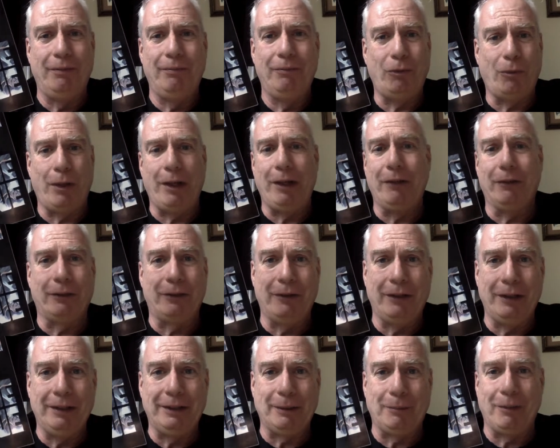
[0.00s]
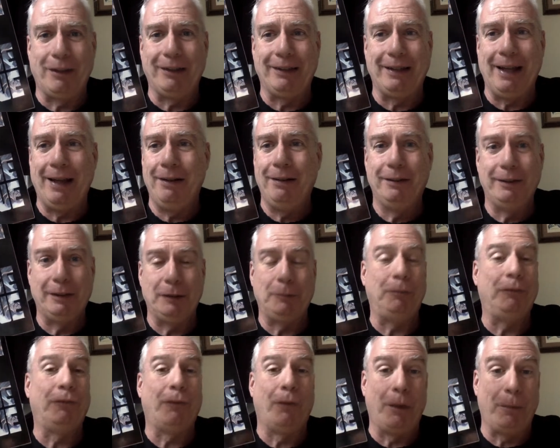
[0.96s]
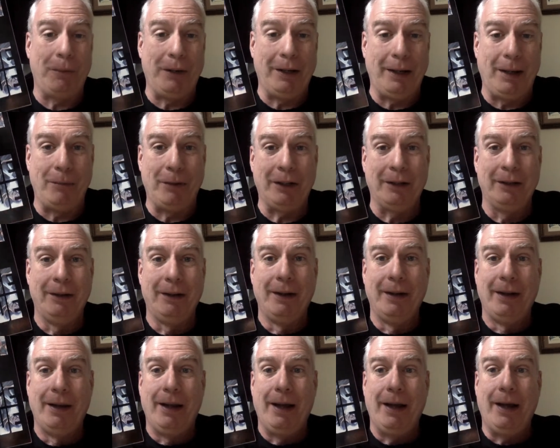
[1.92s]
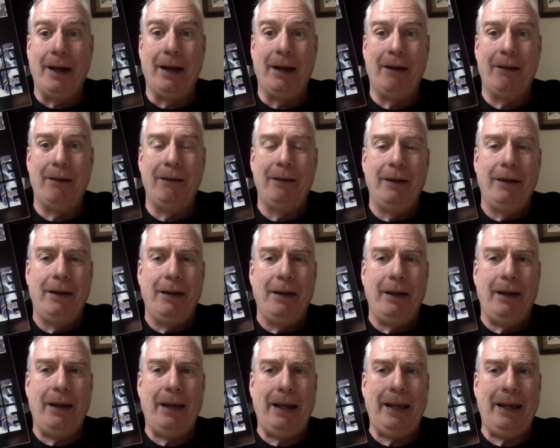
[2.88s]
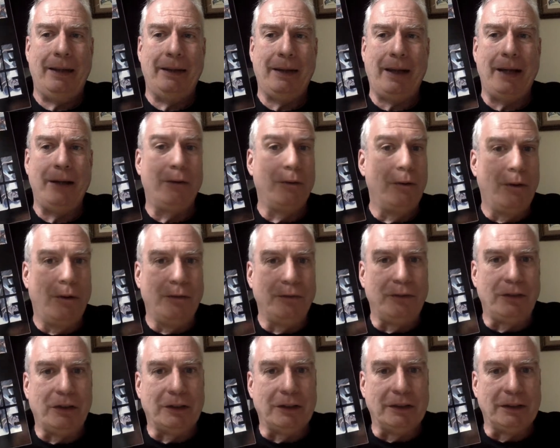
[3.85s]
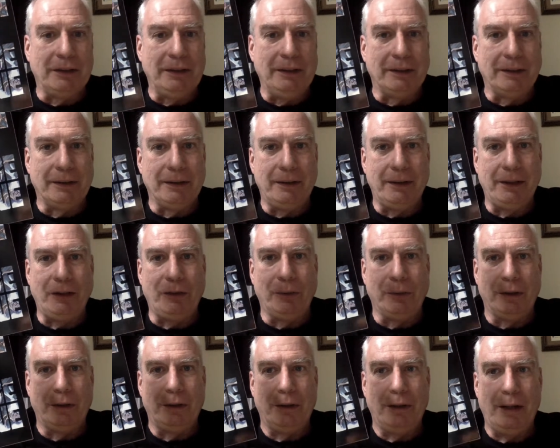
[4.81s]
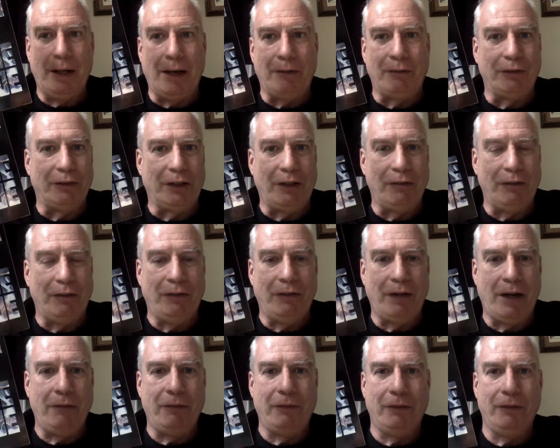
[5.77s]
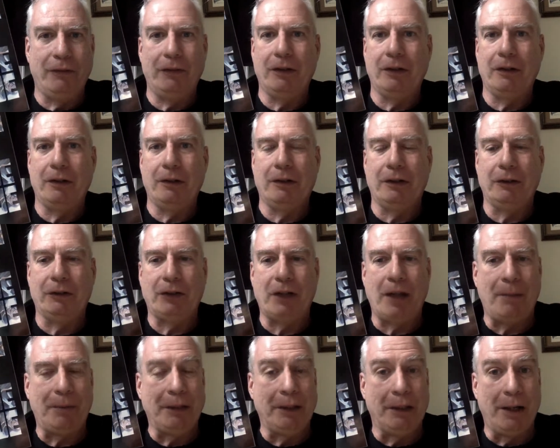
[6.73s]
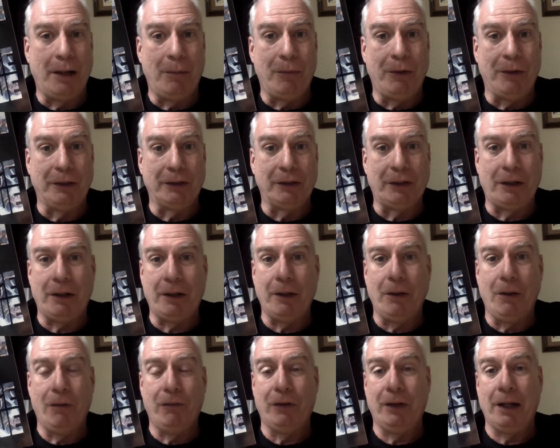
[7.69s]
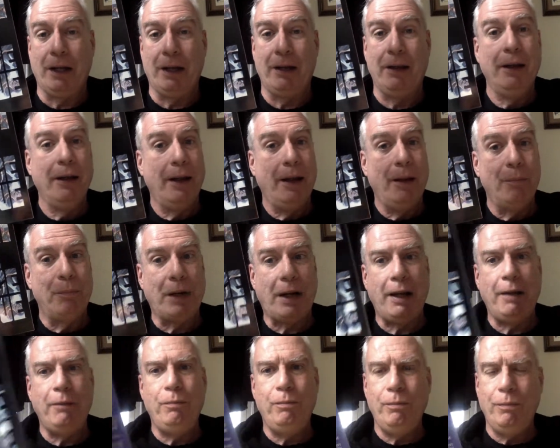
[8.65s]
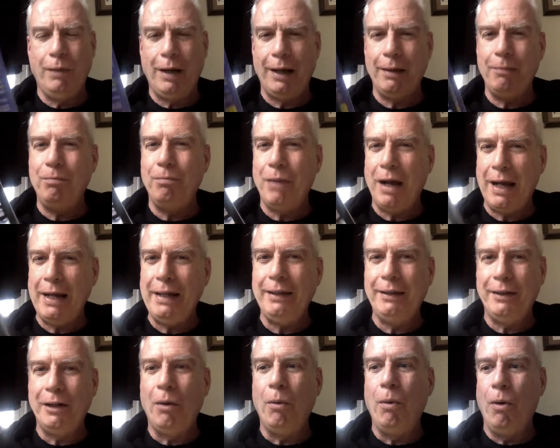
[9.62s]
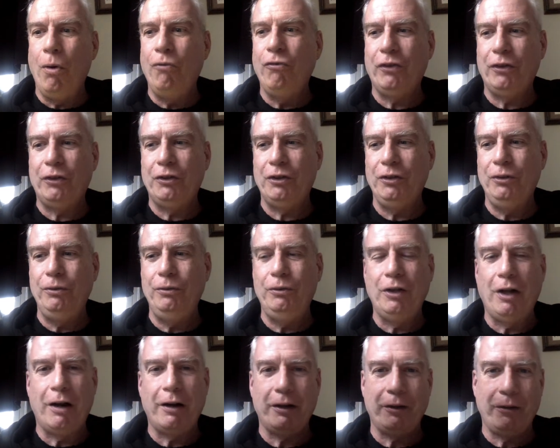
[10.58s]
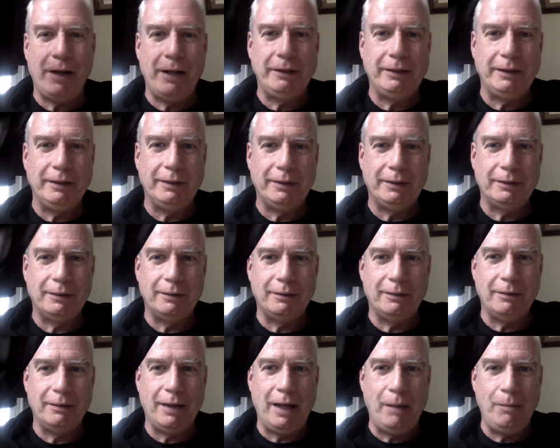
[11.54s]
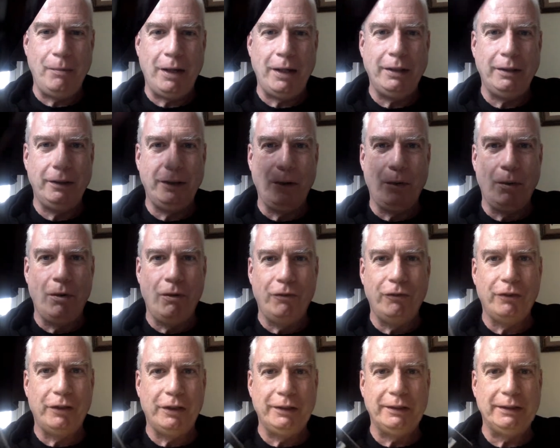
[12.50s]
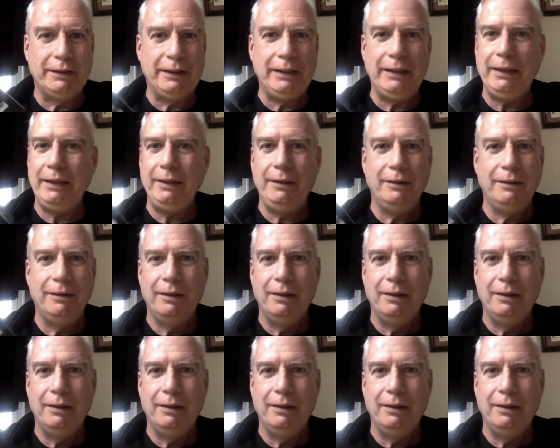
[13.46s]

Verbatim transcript: 20 or 30, something like that, since before the pandemic. Uh, and I don't know if Justice League is continuing after 75 or if they're they're stopping the numbering and starting over again. But I I might go over to Dark Crisis. I might go over and see